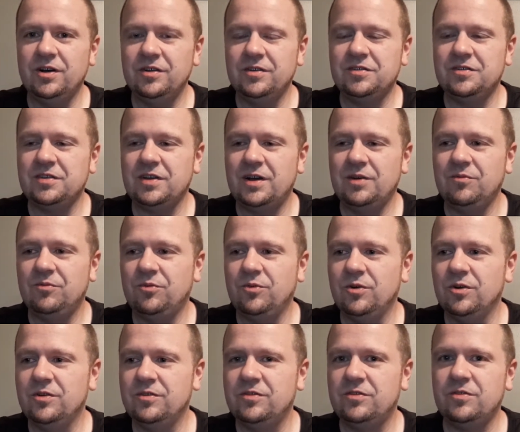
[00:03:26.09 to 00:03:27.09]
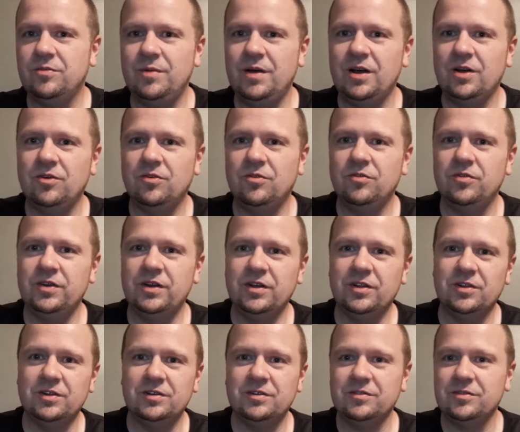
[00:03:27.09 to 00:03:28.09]
Tom Ford tobacco
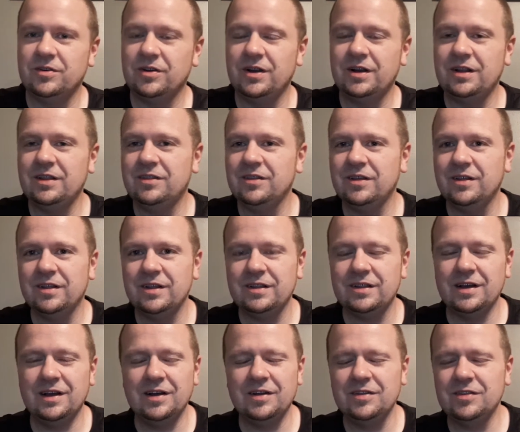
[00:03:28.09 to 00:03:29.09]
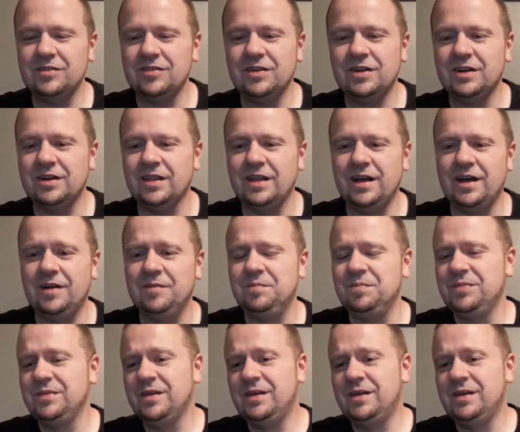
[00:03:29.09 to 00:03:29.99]
vanilla or anything like that. It's none of that.